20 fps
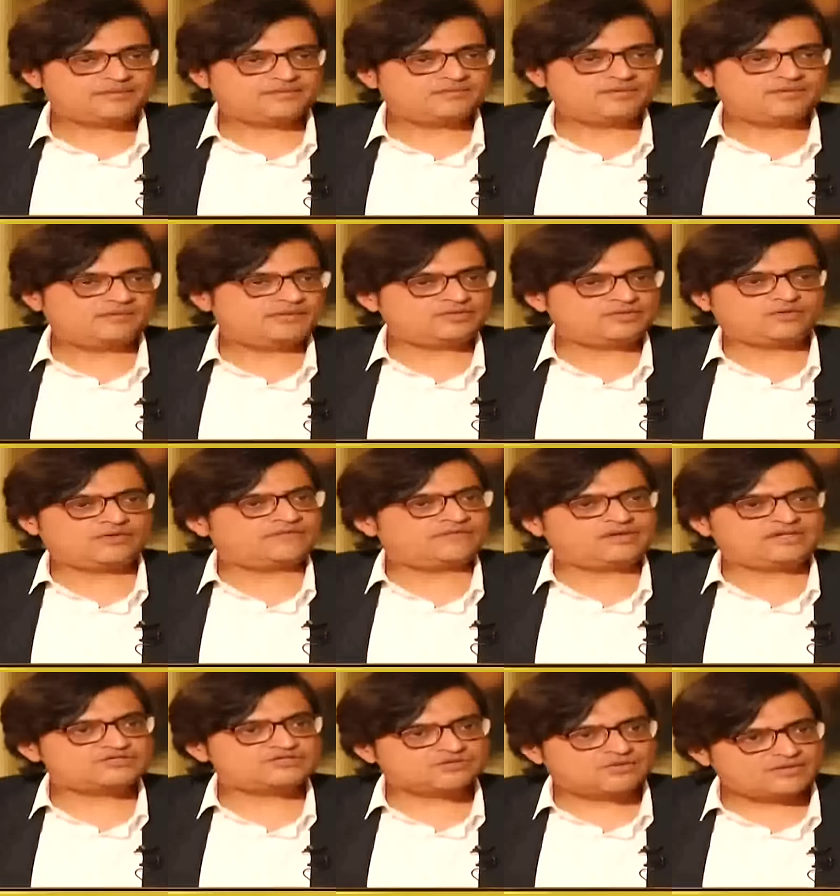I mean, we took a
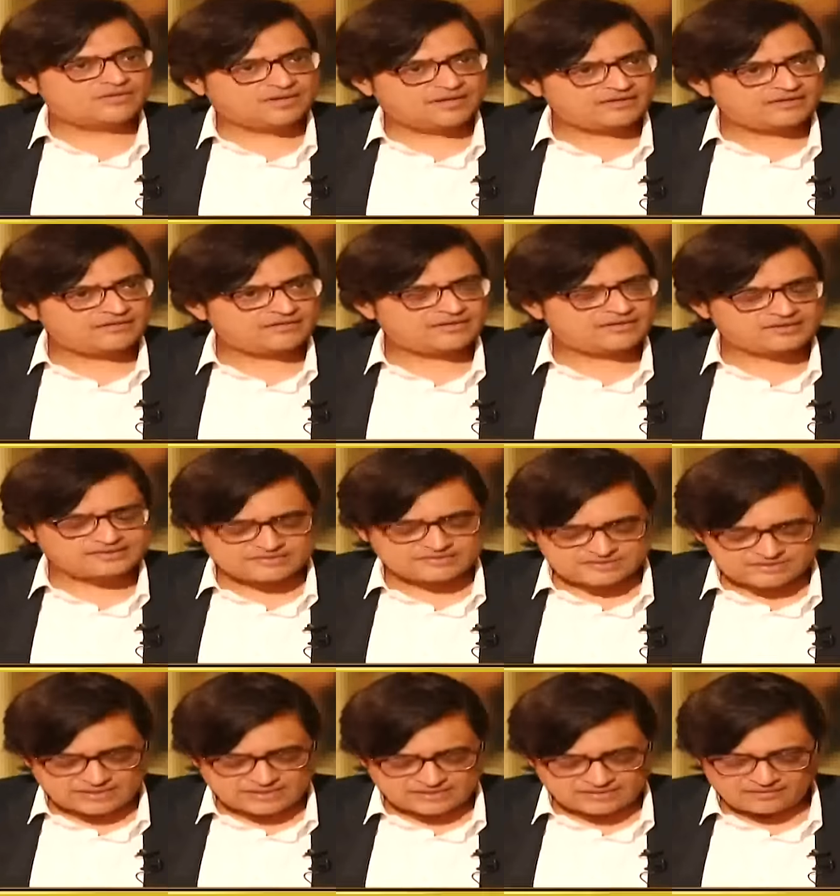very strong line on it as
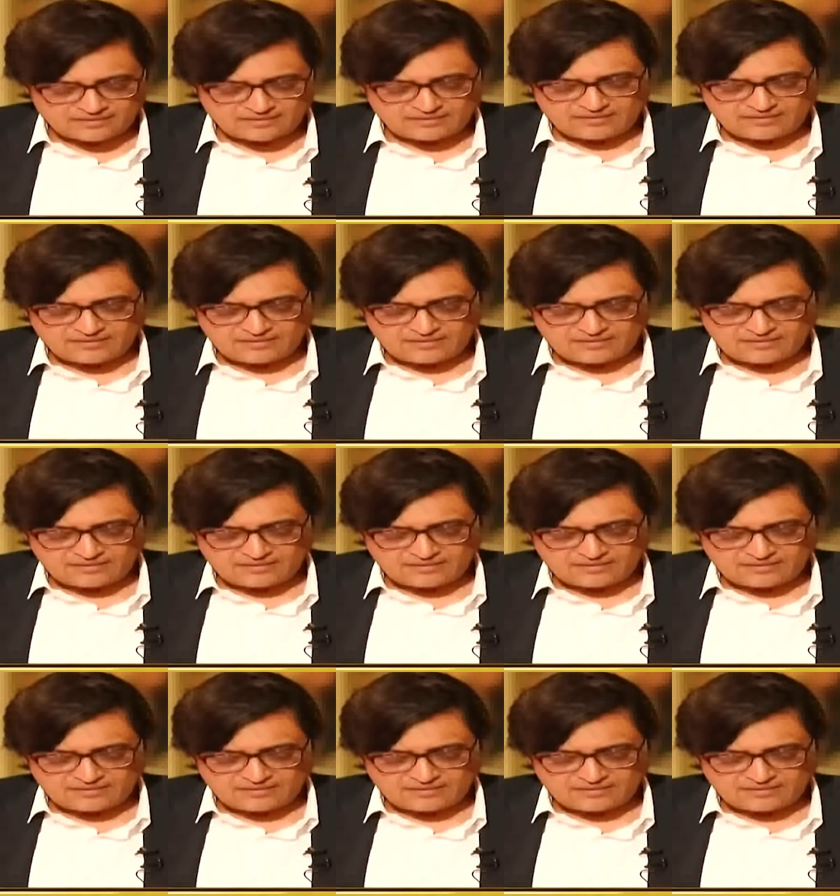a channel.